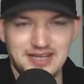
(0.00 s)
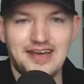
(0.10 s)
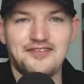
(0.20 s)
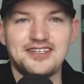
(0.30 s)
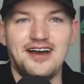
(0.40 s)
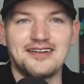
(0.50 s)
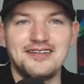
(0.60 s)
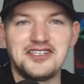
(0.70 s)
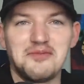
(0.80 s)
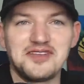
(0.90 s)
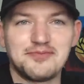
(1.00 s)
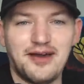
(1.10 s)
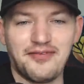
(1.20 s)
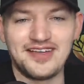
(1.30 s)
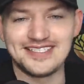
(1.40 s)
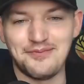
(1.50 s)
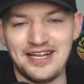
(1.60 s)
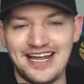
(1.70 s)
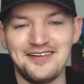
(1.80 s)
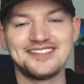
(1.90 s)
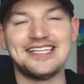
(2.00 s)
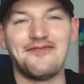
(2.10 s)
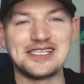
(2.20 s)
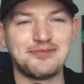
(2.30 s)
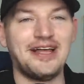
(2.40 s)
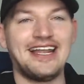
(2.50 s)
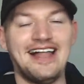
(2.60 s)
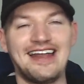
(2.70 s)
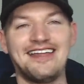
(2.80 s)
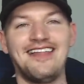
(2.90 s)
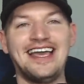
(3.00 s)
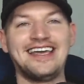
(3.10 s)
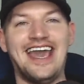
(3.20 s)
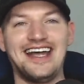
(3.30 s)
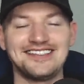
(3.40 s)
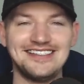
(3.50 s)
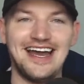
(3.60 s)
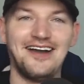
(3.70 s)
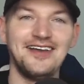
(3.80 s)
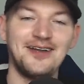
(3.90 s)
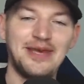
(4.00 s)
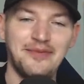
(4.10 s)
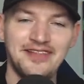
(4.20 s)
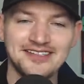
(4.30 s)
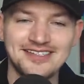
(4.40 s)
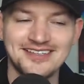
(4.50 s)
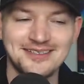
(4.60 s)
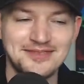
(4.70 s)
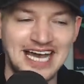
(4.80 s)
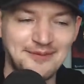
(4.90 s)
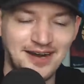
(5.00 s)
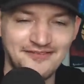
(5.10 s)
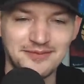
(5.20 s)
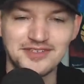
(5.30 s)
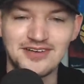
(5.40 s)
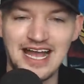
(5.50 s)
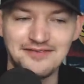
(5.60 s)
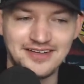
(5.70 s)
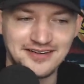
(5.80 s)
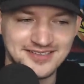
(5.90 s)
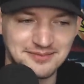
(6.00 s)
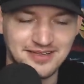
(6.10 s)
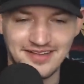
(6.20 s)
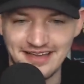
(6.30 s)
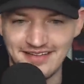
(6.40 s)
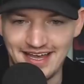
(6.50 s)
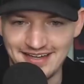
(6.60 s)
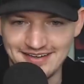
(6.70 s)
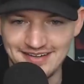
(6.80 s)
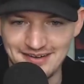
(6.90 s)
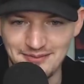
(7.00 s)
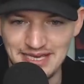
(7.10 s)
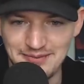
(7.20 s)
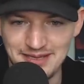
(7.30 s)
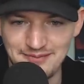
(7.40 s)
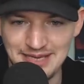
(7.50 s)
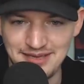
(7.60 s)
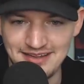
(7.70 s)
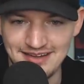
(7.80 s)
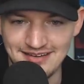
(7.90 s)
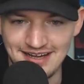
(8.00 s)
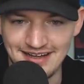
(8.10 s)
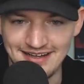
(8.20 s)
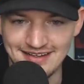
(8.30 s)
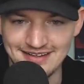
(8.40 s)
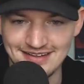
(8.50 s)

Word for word: have to talk to the Germans about this. I mean, I don't know. Stefan's playing a lot of online cash now, you know, maybe they just took some time off from traveling or something like that. You know, maybe, maybe they're, uh,